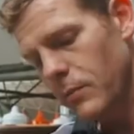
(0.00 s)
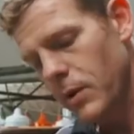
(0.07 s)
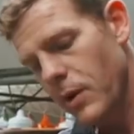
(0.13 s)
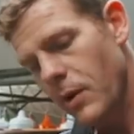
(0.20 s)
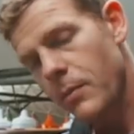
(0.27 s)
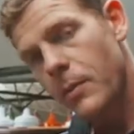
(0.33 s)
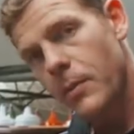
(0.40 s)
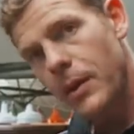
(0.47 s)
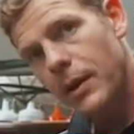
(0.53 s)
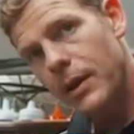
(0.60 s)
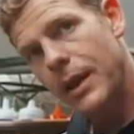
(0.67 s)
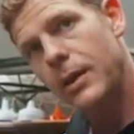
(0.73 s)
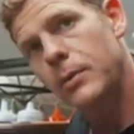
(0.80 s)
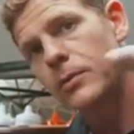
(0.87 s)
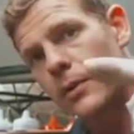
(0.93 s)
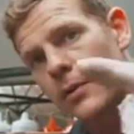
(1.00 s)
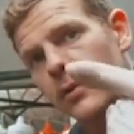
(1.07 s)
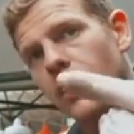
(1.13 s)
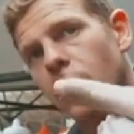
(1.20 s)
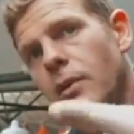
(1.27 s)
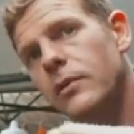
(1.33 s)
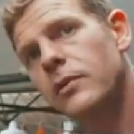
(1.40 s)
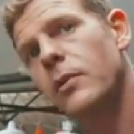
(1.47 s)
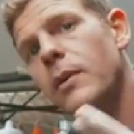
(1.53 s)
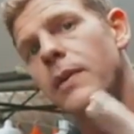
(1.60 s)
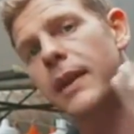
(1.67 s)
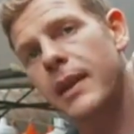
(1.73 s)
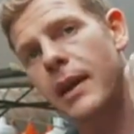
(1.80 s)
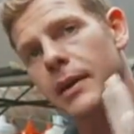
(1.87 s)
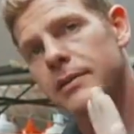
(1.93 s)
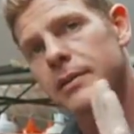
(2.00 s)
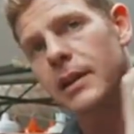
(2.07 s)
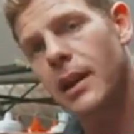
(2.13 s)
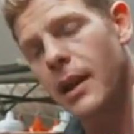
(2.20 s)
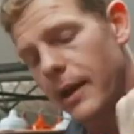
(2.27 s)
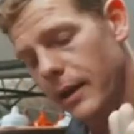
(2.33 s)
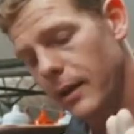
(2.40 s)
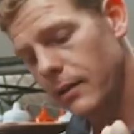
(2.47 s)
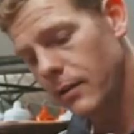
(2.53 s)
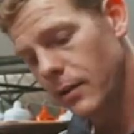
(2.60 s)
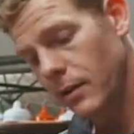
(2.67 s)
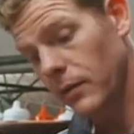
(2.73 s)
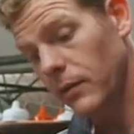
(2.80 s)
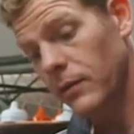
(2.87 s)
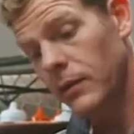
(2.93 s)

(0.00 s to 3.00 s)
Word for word: they've become a bit countersunk so when they catch the light you can